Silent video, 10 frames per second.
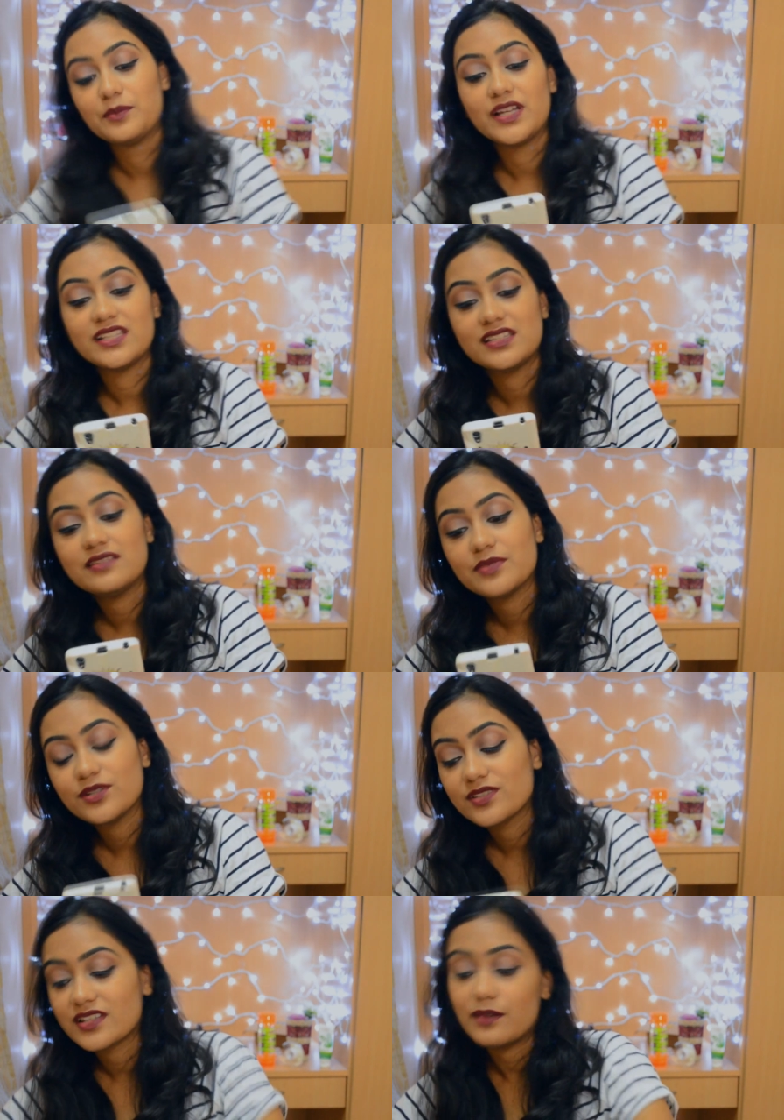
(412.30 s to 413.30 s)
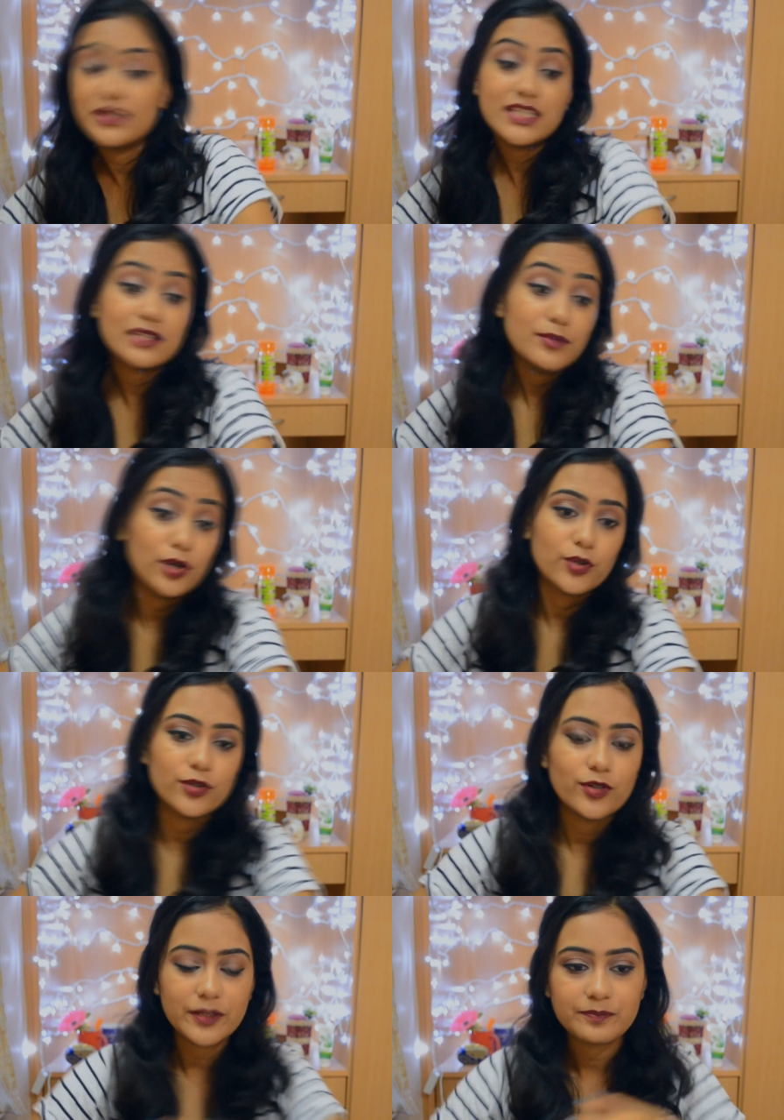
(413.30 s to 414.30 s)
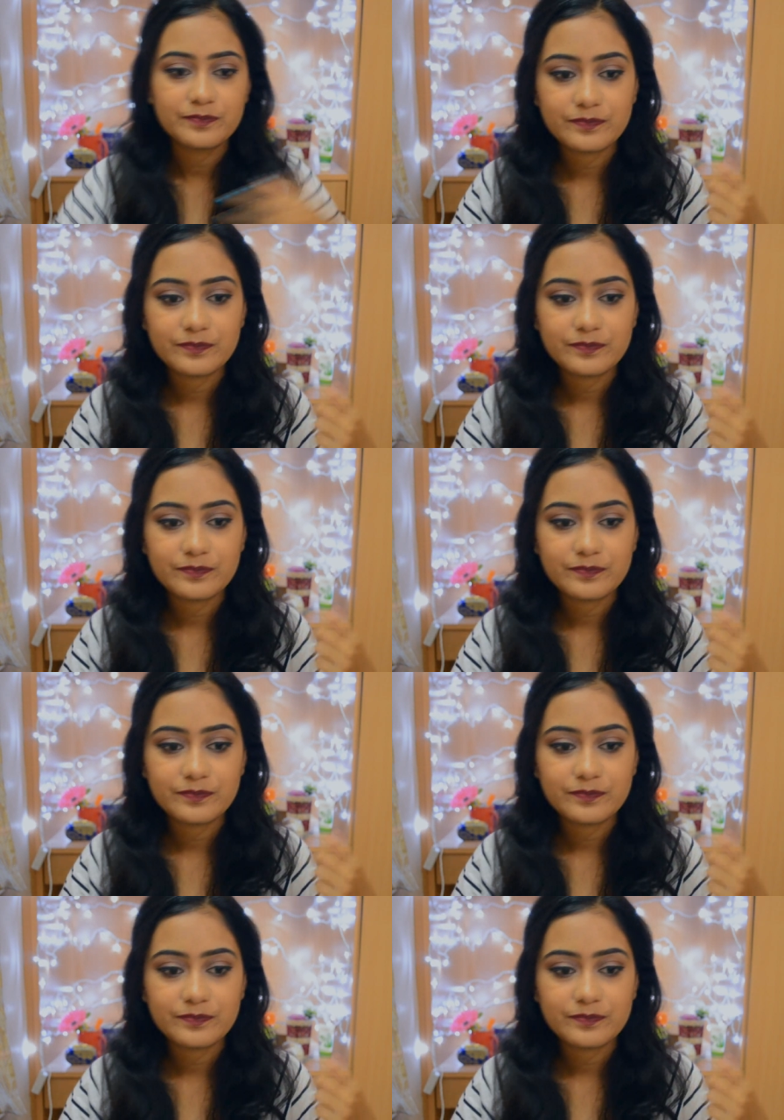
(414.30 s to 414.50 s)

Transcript: My is coming tomorrow. Okay.